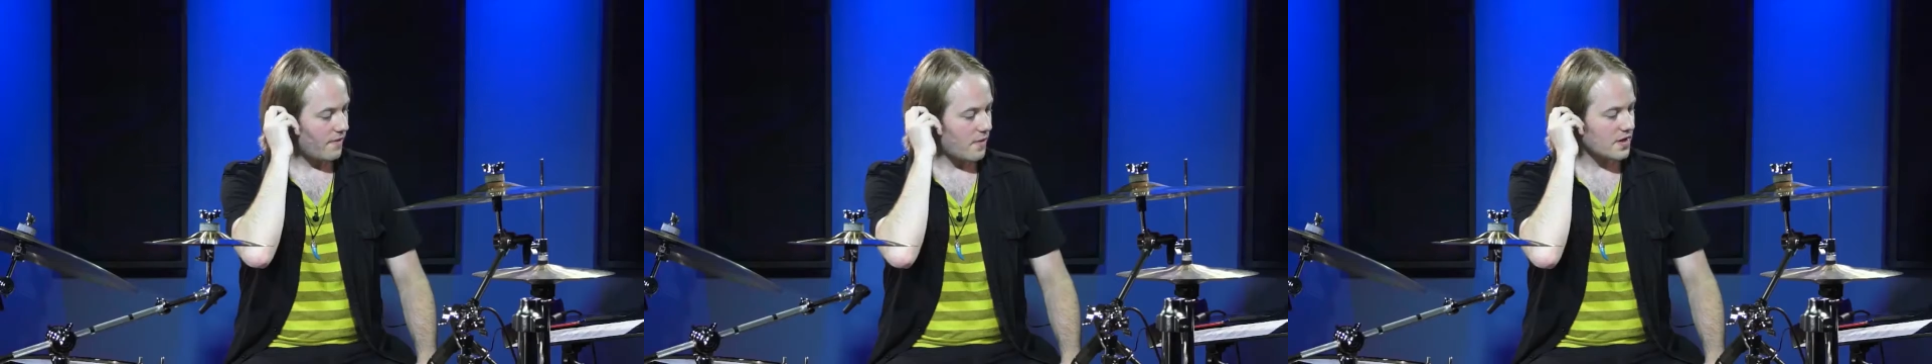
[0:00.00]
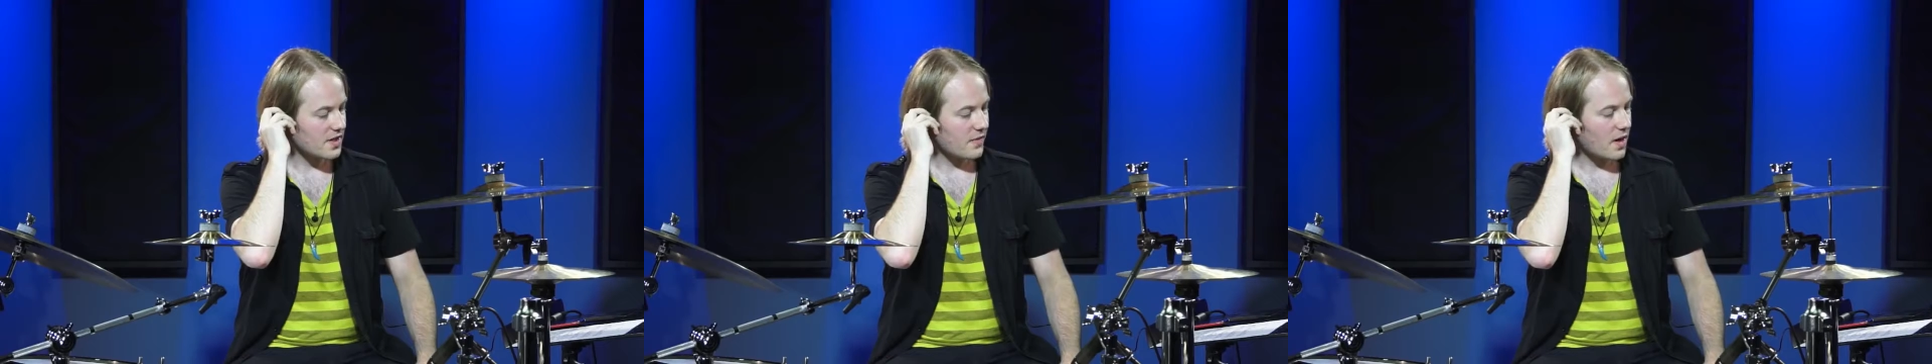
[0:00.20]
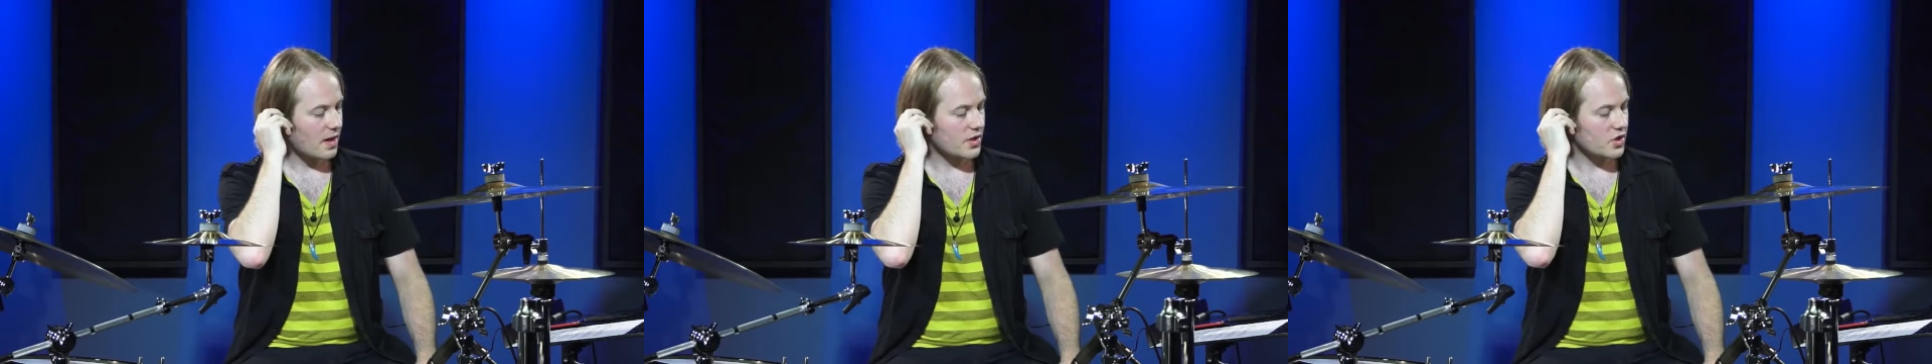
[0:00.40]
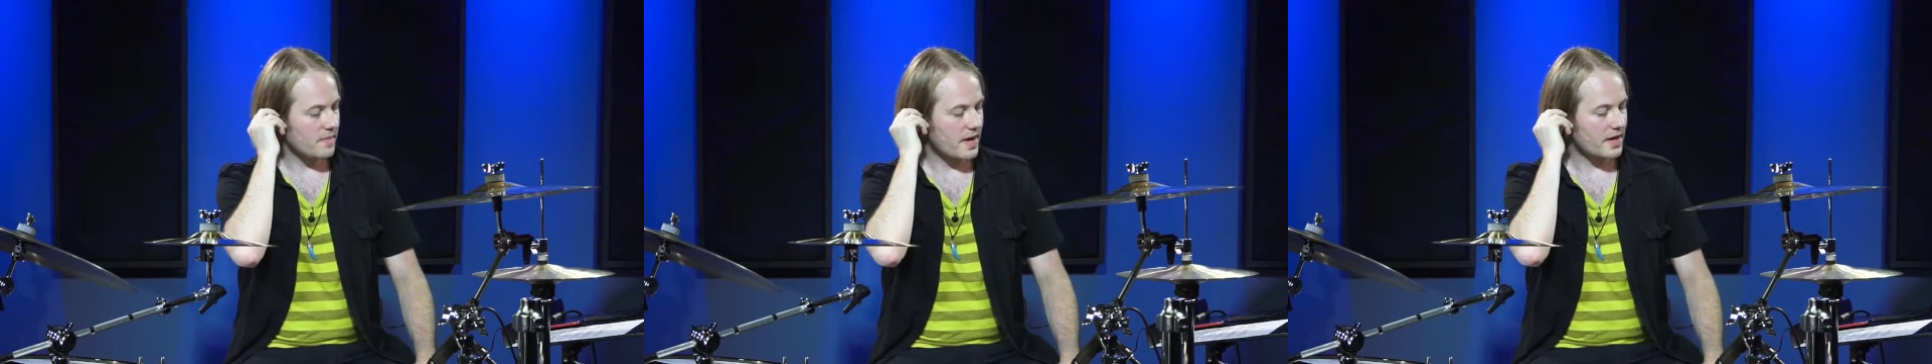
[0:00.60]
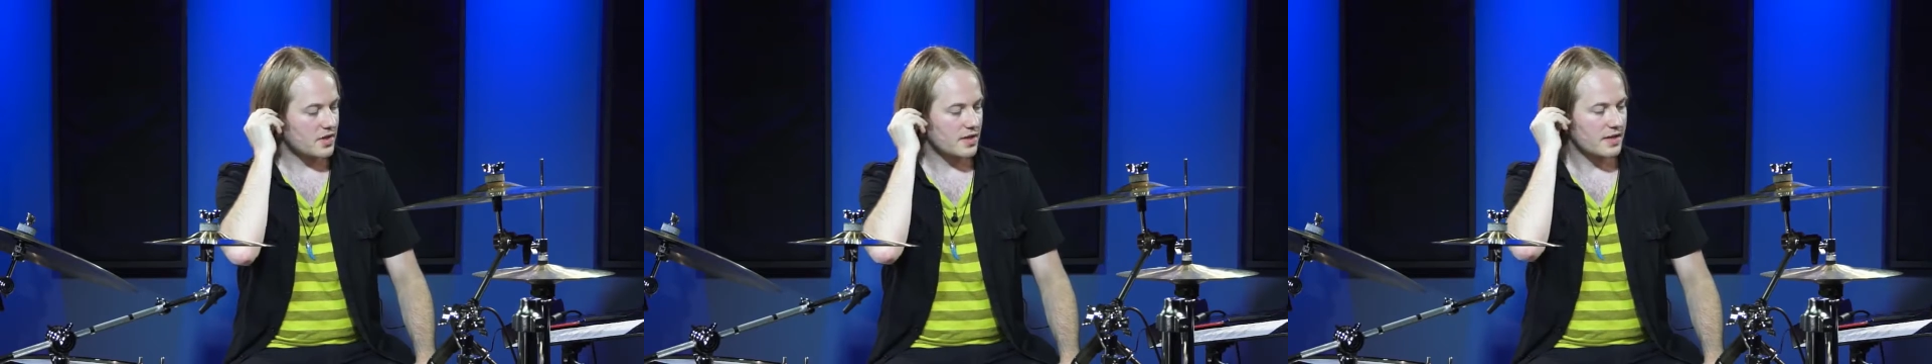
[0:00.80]
first of all, I should
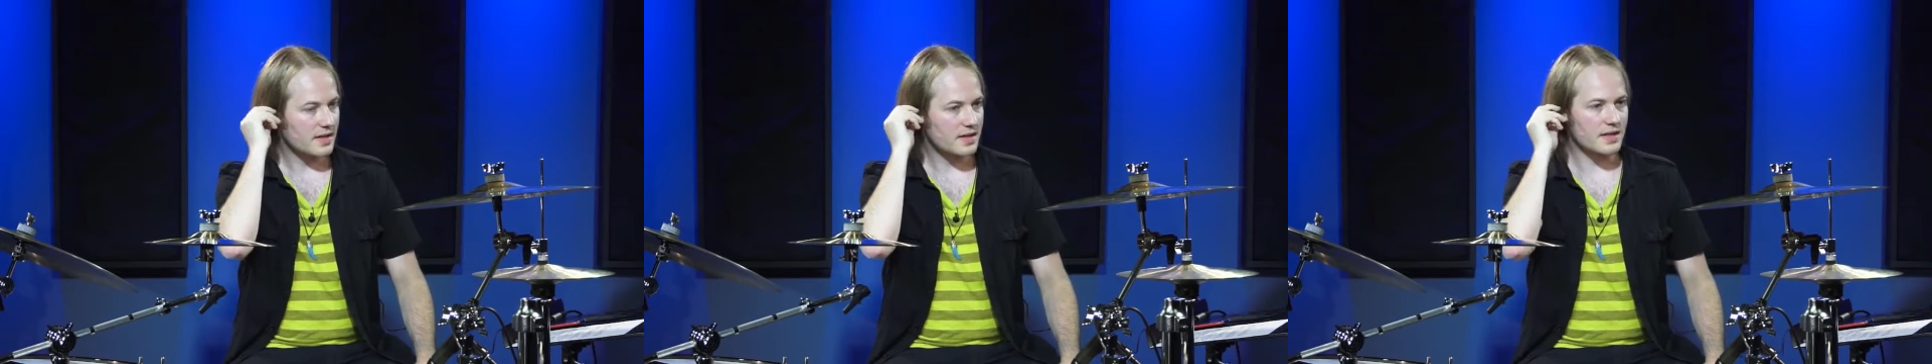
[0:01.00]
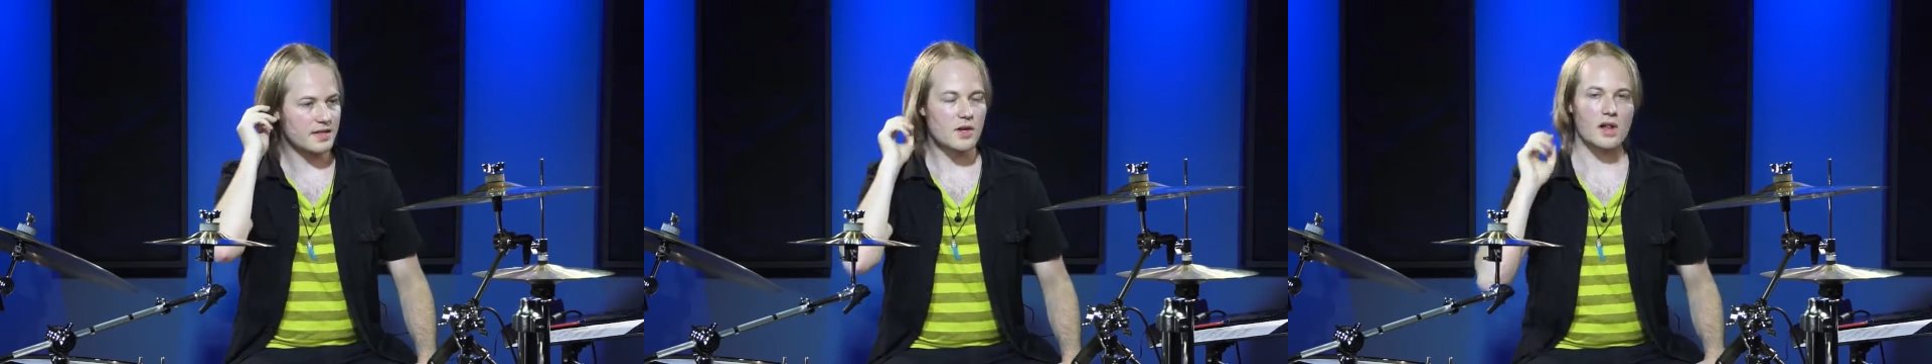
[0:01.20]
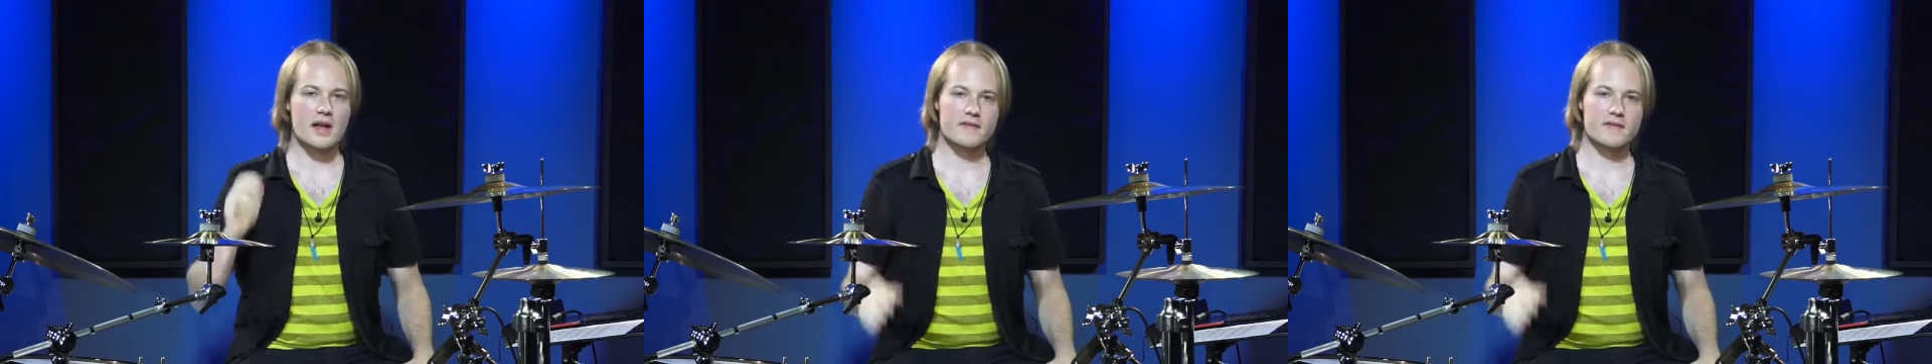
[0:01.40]
mention that these all